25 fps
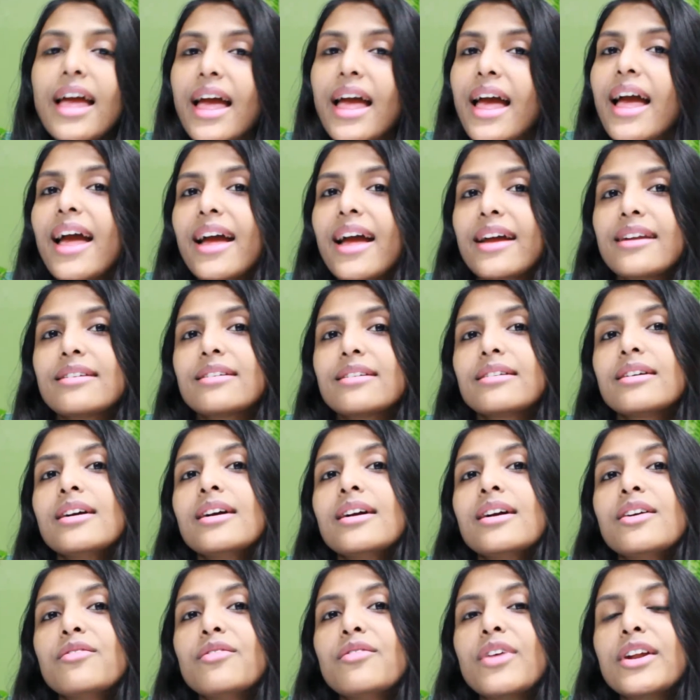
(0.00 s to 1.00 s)
And
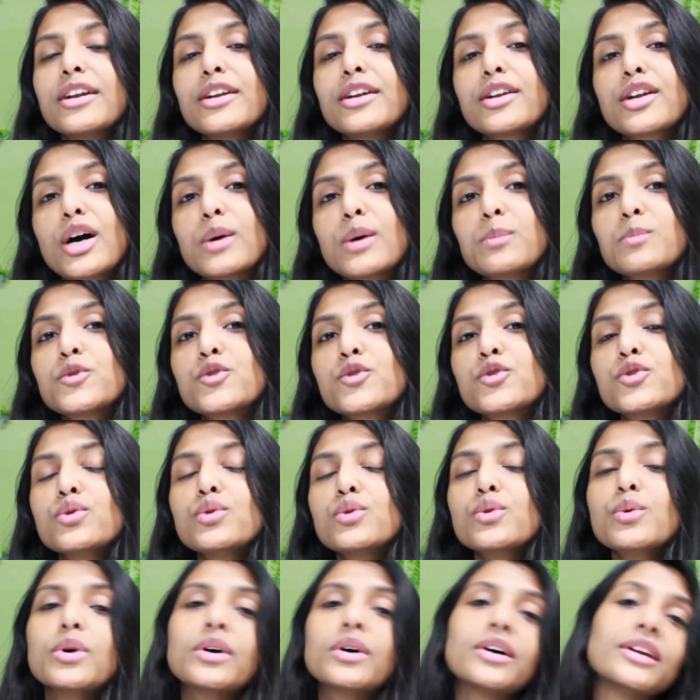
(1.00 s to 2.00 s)
when it comes
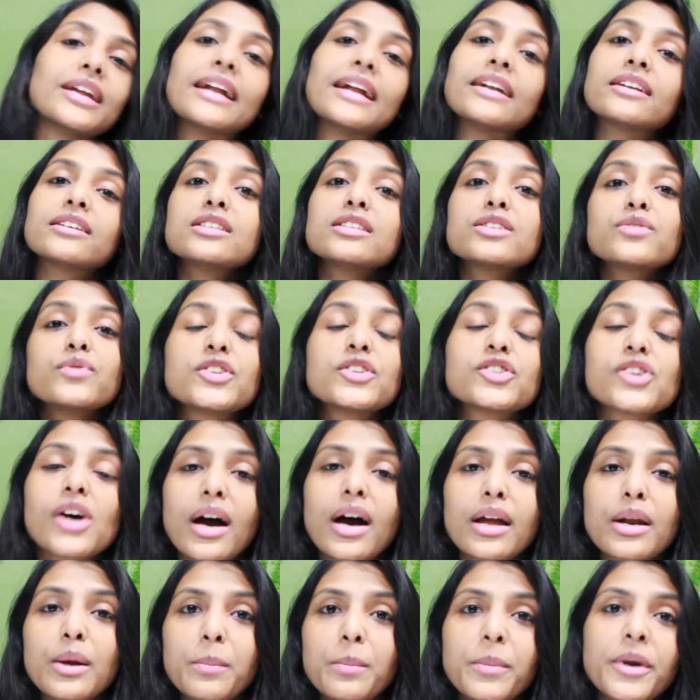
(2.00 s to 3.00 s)
to rentals which
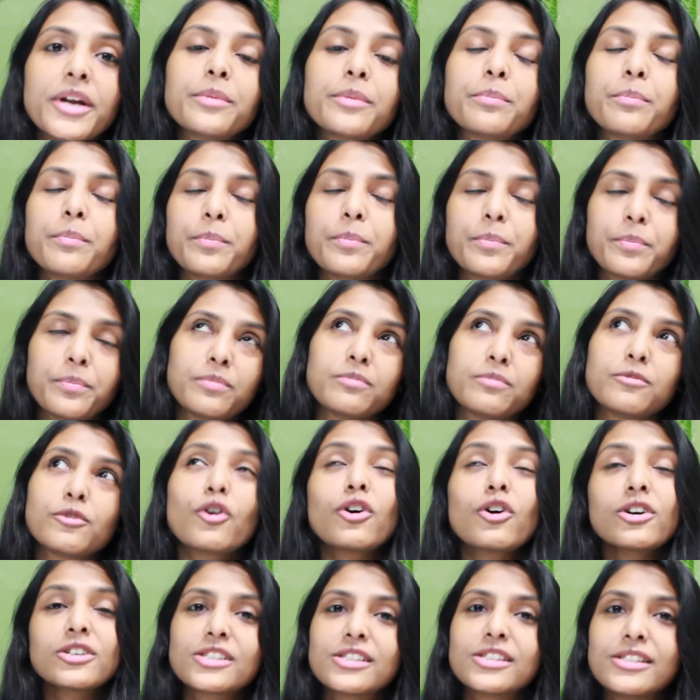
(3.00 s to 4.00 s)
are a bit
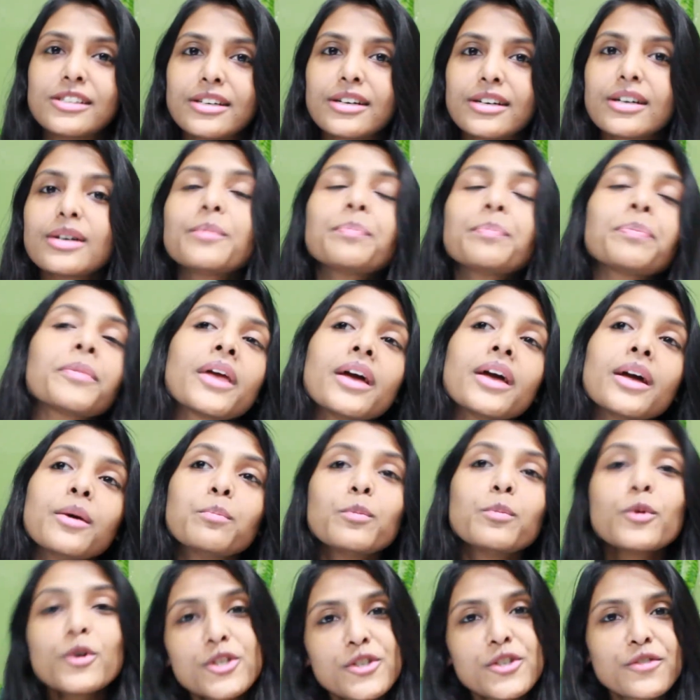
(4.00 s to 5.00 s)
costlier,
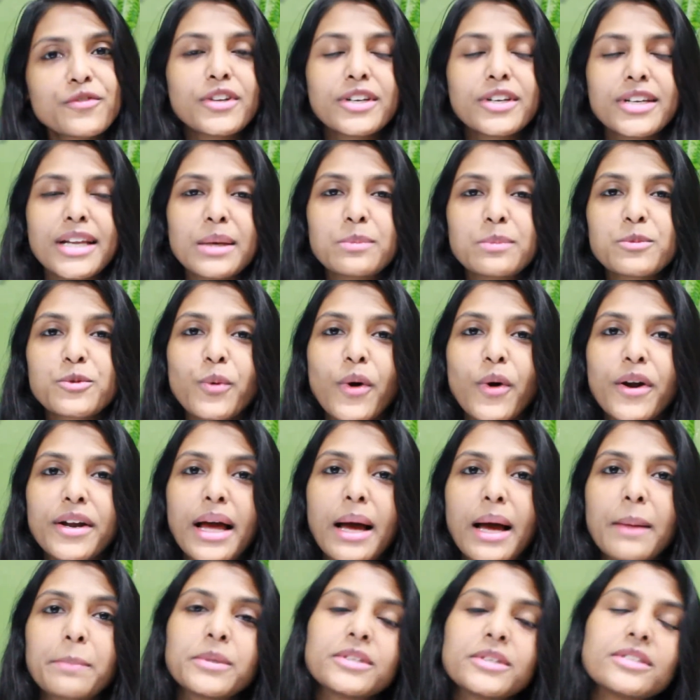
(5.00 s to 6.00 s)
most of the times what
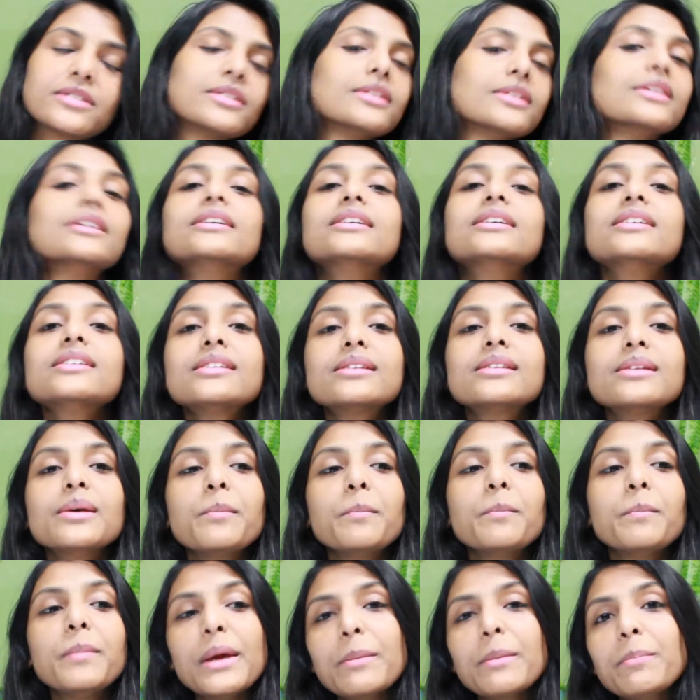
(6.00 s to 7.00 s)
happens is
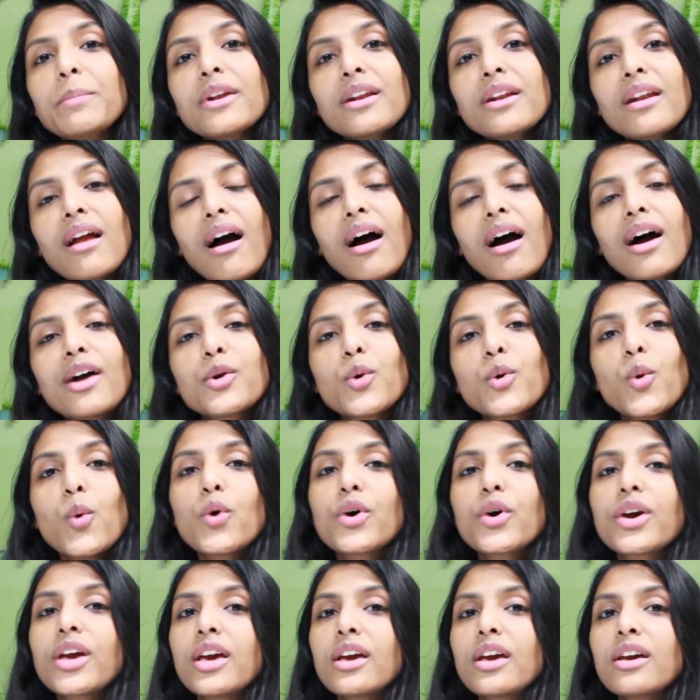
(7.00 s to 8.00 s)
people are
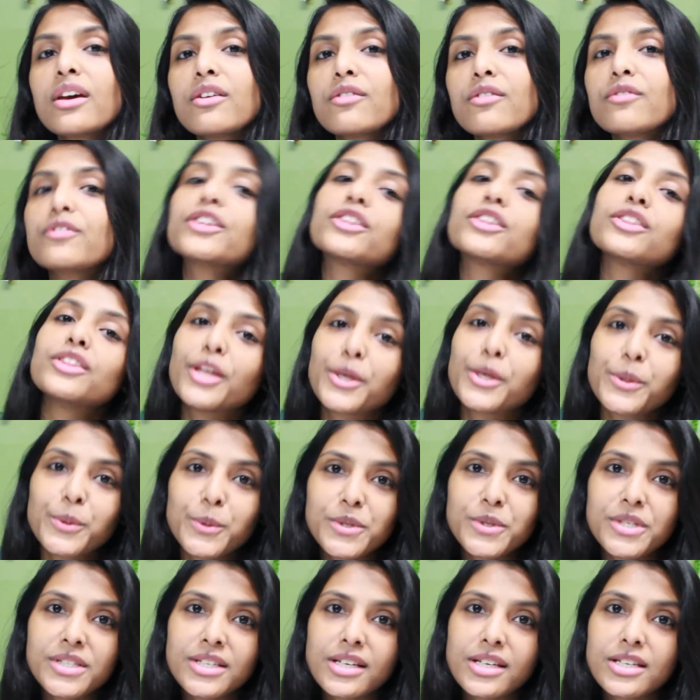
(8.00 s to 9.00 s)
okay with
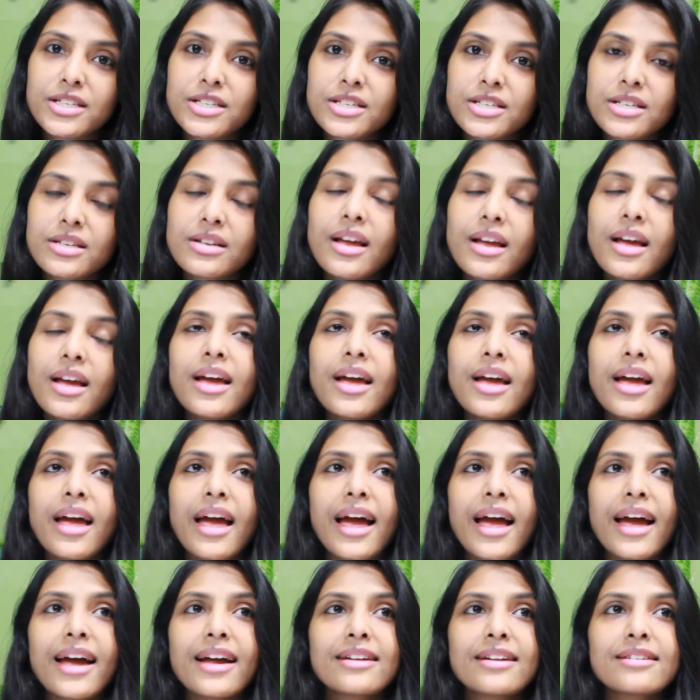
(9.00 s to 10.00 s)
negotiation,
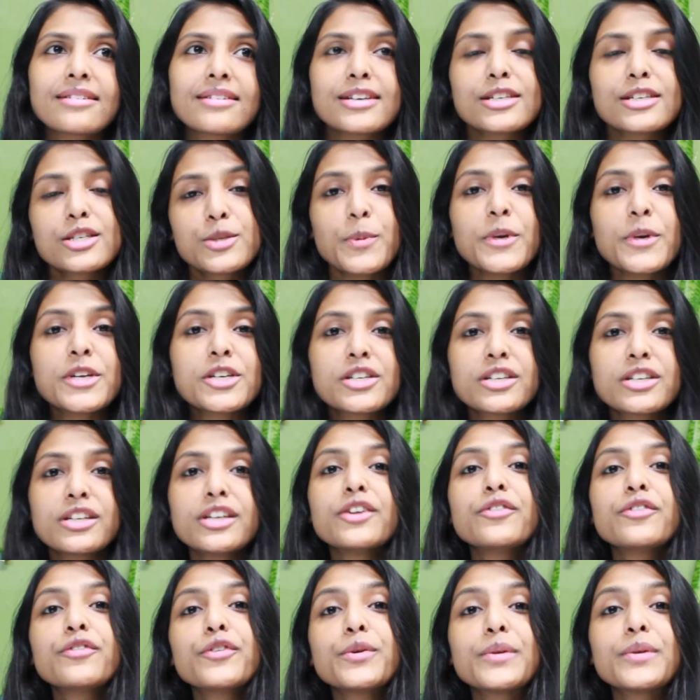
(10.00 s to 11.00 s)
and
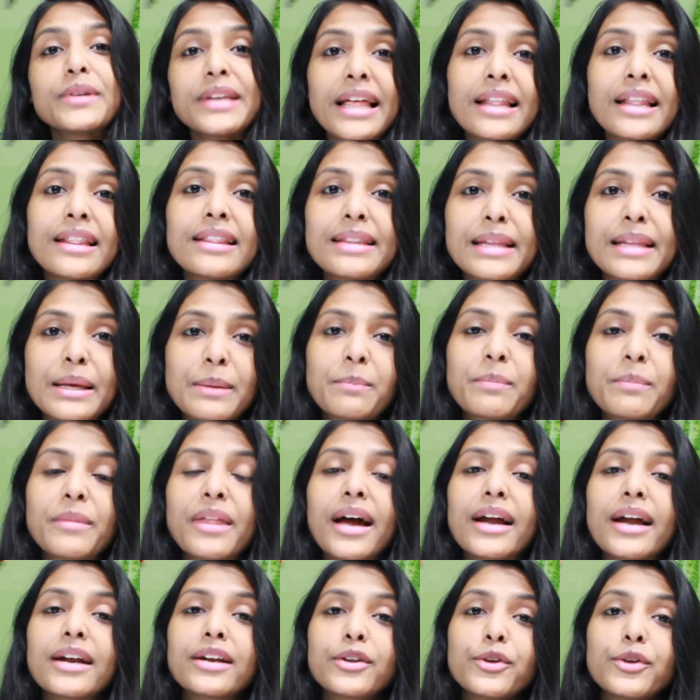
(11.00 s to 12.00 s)
especially if you tell them
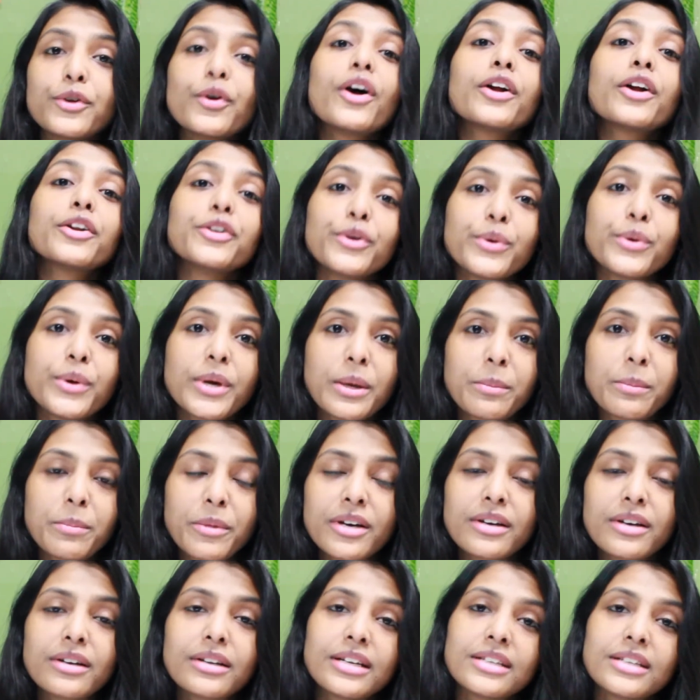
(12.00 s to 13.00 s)
that you are new
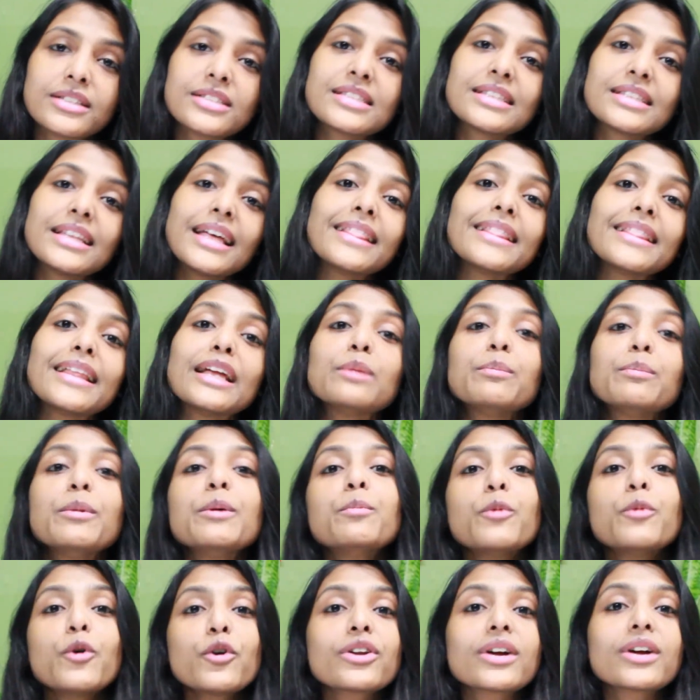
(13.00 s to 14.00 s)
immigrants, then they'll
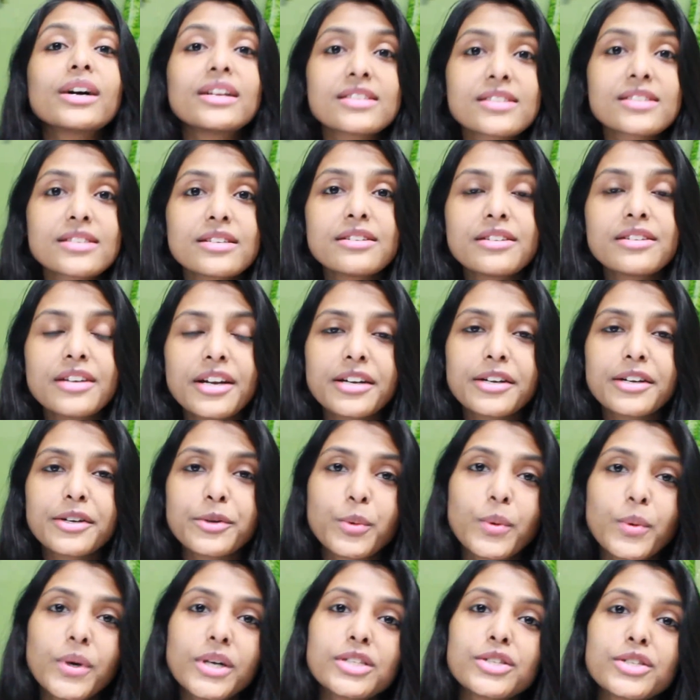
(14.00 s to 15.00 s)
be more considerate
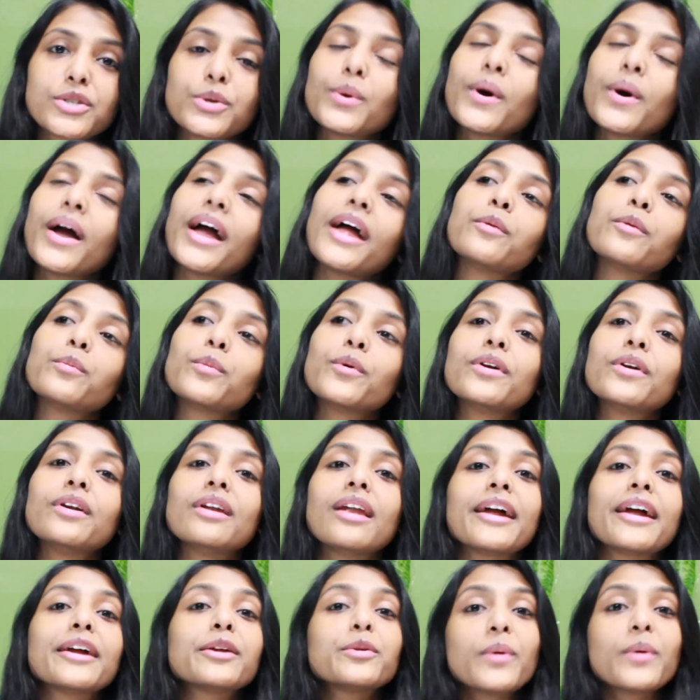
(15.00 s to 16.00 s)
towards you and would
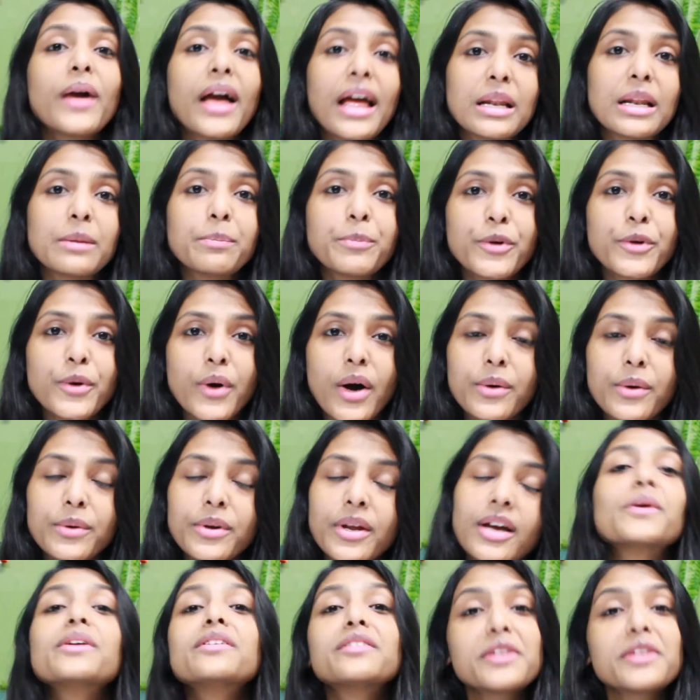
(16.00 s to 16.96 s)
like to help you out.